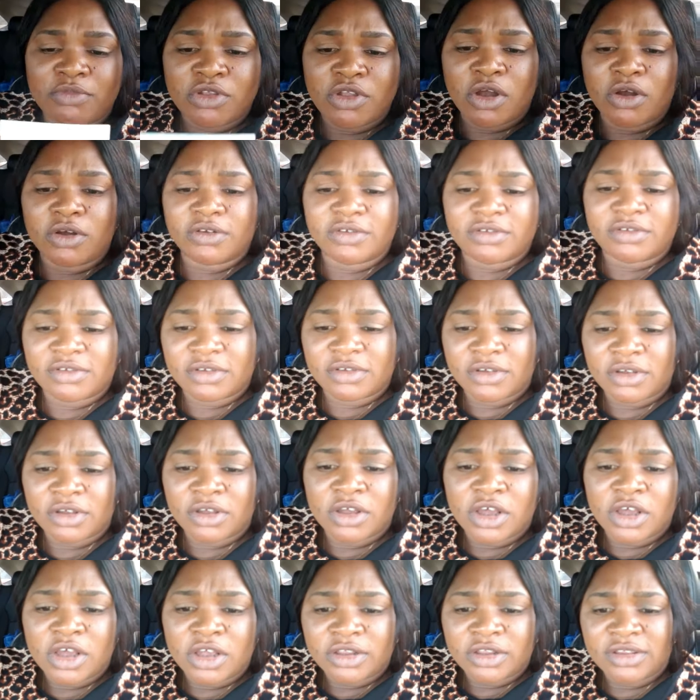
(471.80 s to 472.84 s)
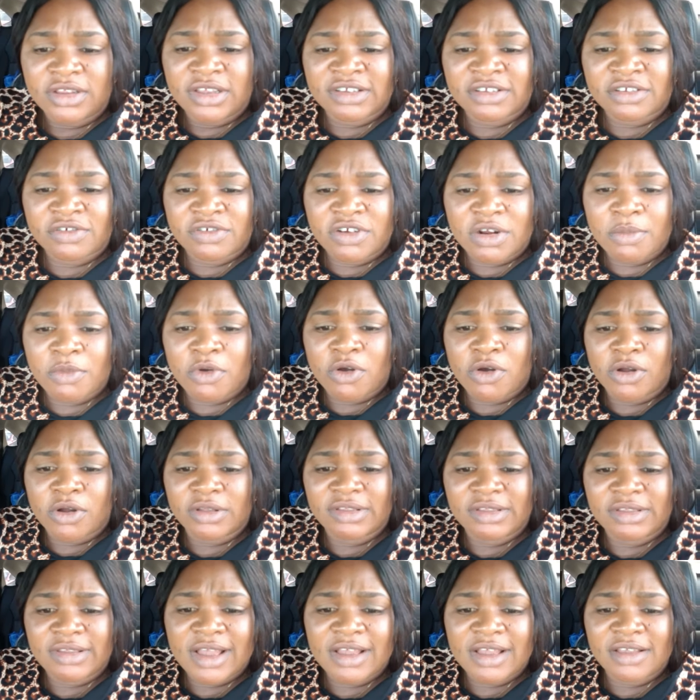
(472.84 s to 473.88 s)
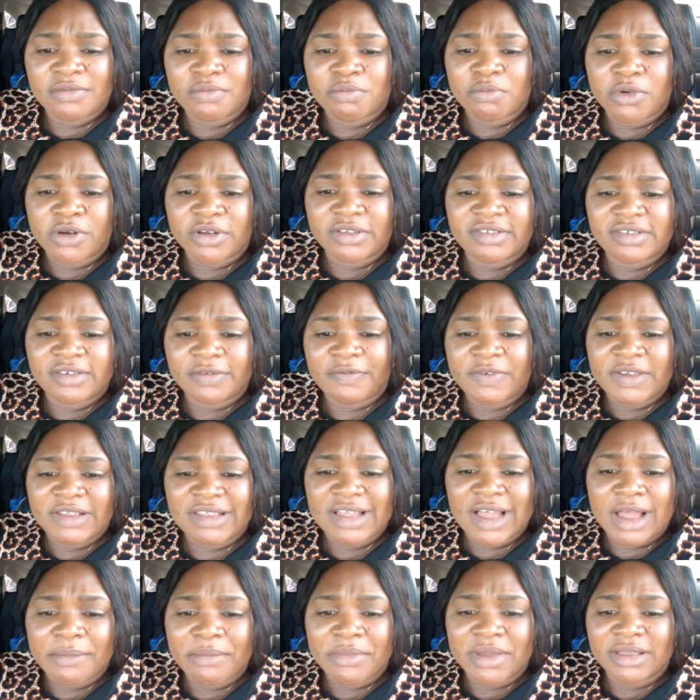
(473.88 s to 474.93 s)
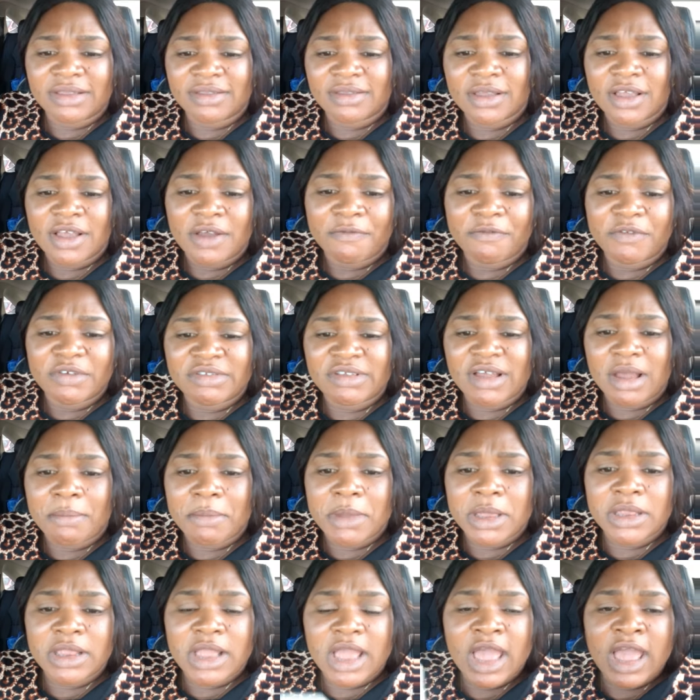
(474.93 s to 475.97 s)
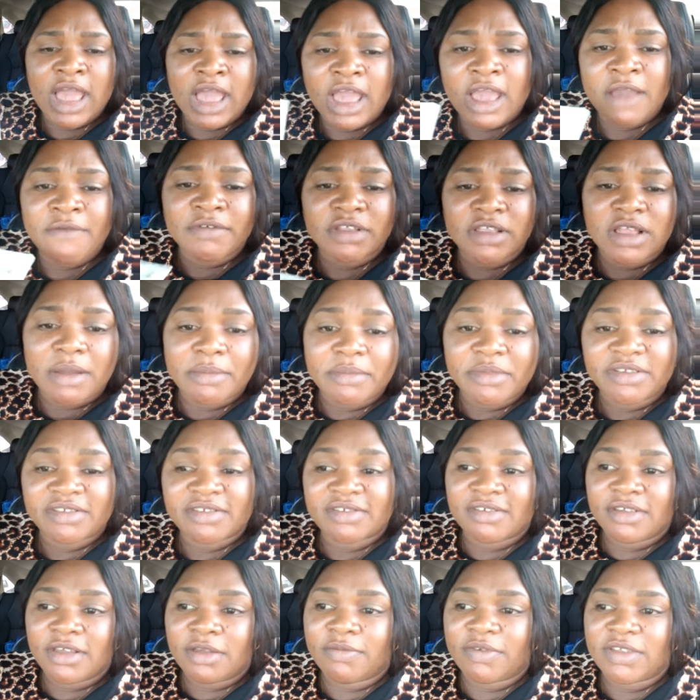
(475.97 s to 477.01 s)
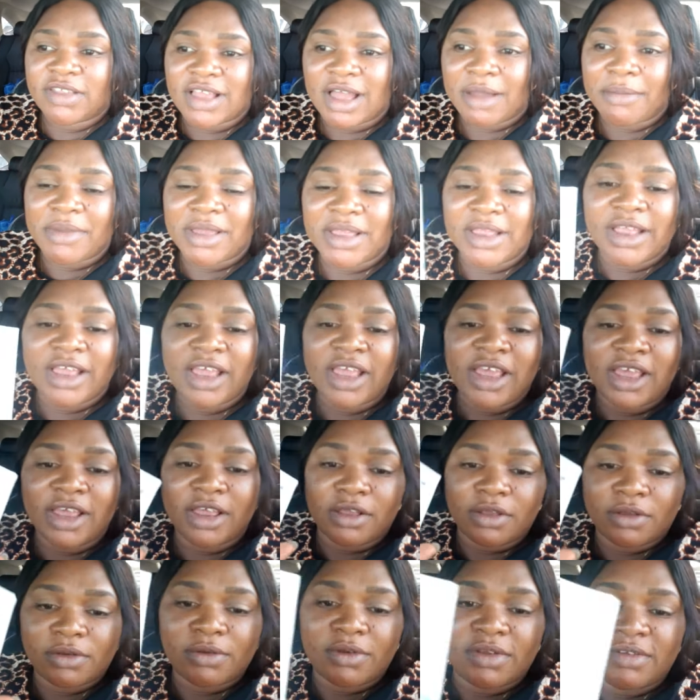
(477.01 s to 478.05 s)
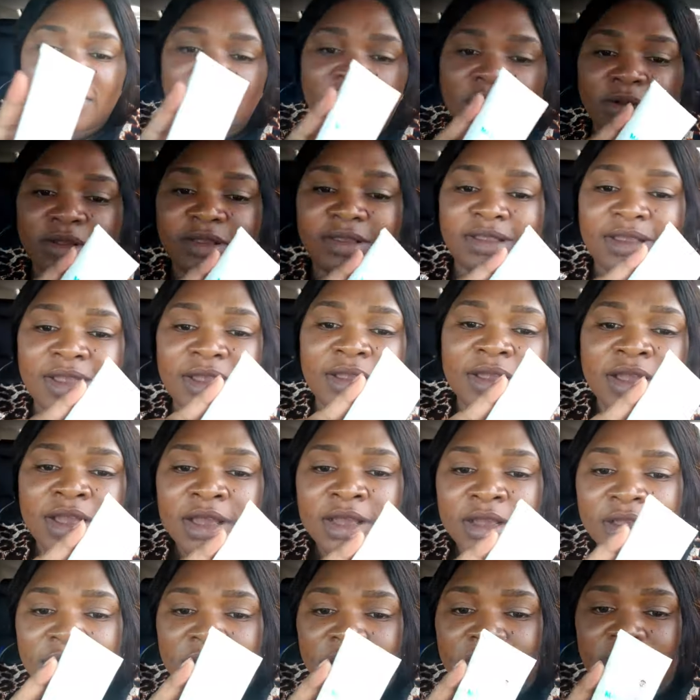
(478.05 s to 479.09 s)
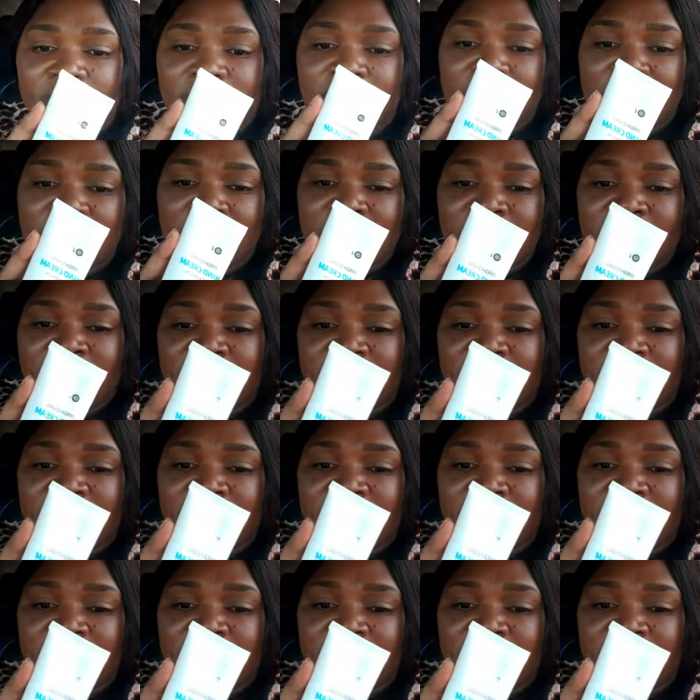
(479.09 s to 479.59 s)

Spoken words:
does. This cream contains multivitamin, vitamin A, vitamin C, vitamin E is contained in